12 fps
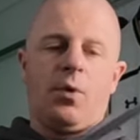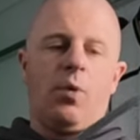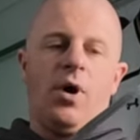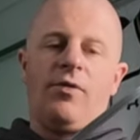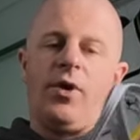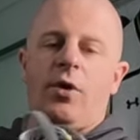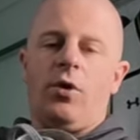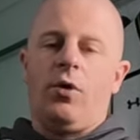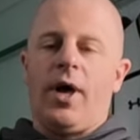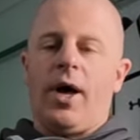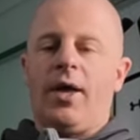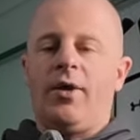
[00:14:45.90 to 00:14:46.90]
whatever you
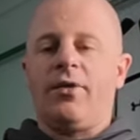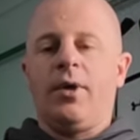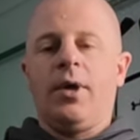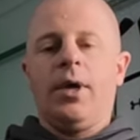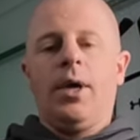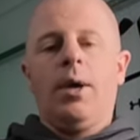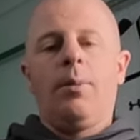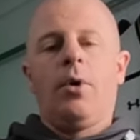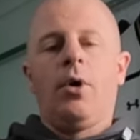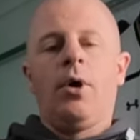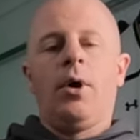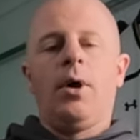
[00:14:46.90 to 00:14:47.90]
call that is,
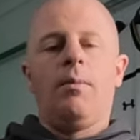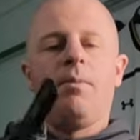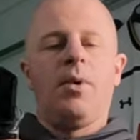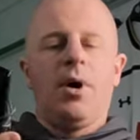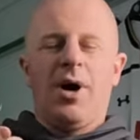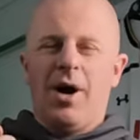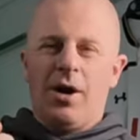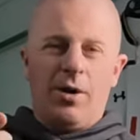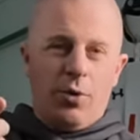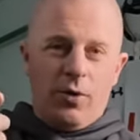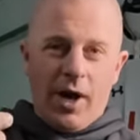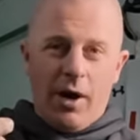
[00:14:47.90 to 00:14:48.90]
but I'm going to
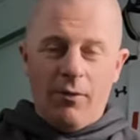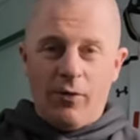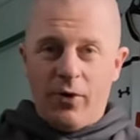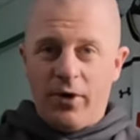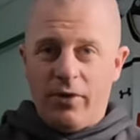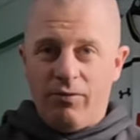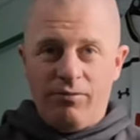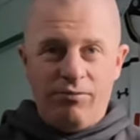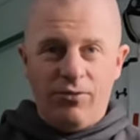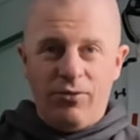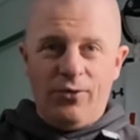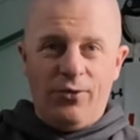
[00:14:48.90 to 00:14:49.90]
put that on for a
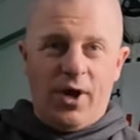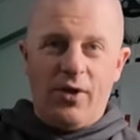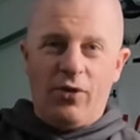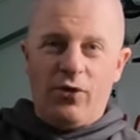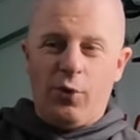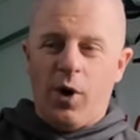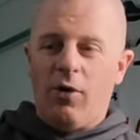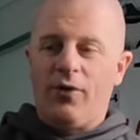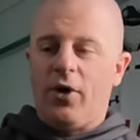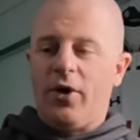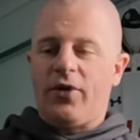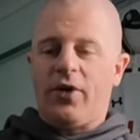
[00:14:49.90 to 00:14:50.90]
like
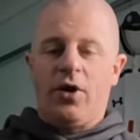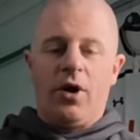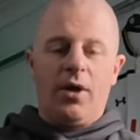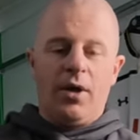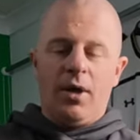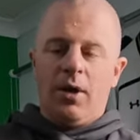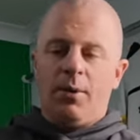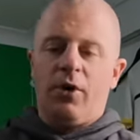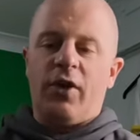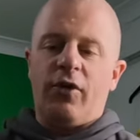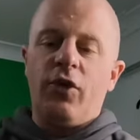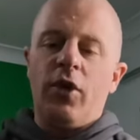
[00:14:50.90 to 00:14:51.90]
£12.99
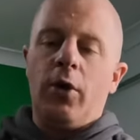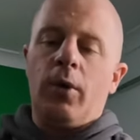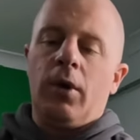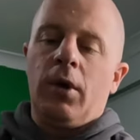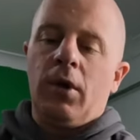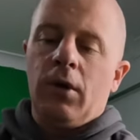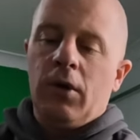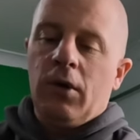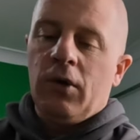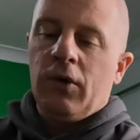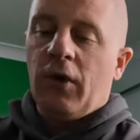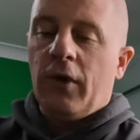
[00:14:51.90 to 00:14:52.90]
because it's new.
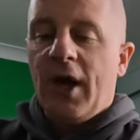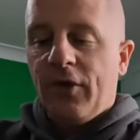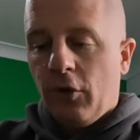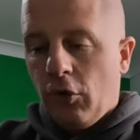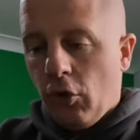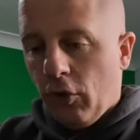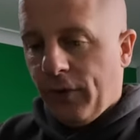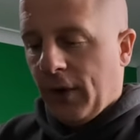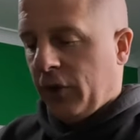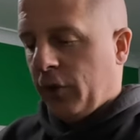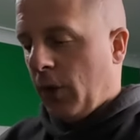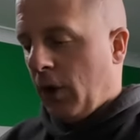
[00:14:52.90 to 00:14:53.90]
So there's
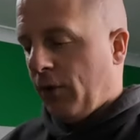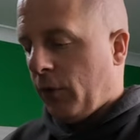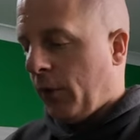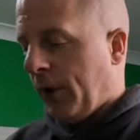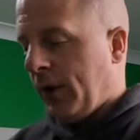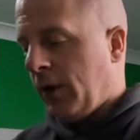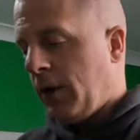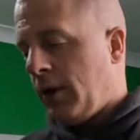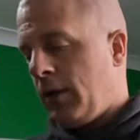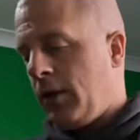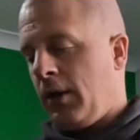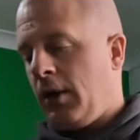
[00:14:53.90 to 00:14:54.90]
another 12 quid.
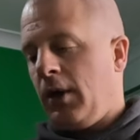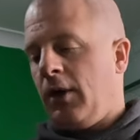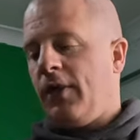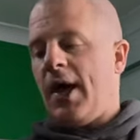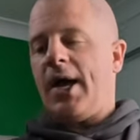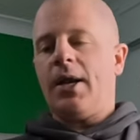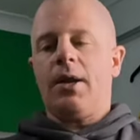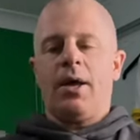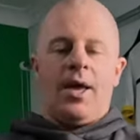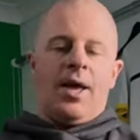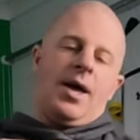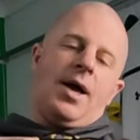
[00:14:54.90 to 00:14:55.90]
Then
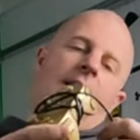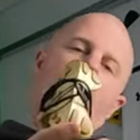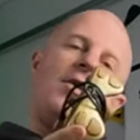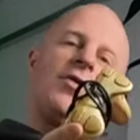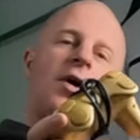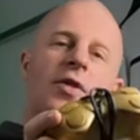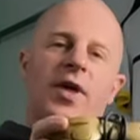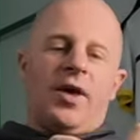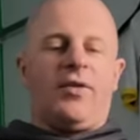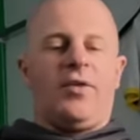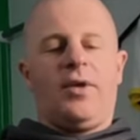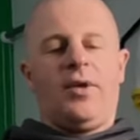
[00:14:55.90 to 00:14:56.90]
I've got
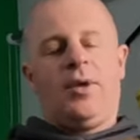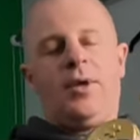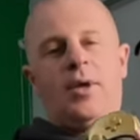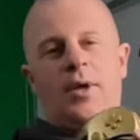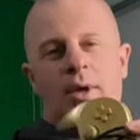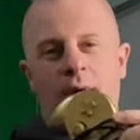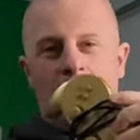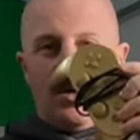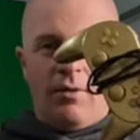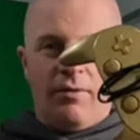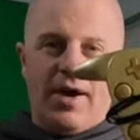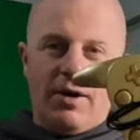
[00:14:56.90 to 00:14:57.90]
this.
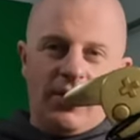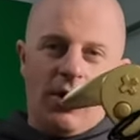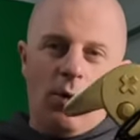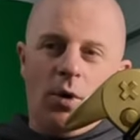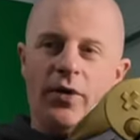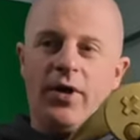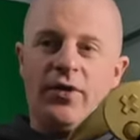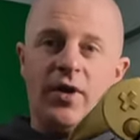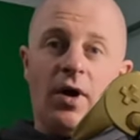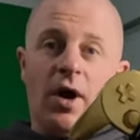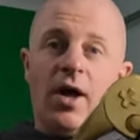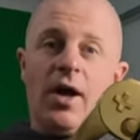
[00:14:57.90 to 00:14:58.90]
Found out what this
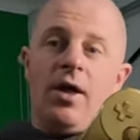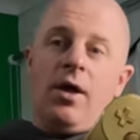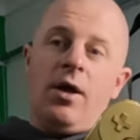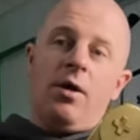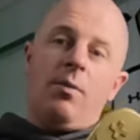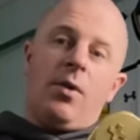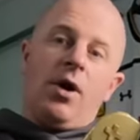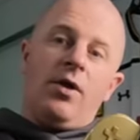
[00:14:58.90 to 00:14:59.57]
is. There's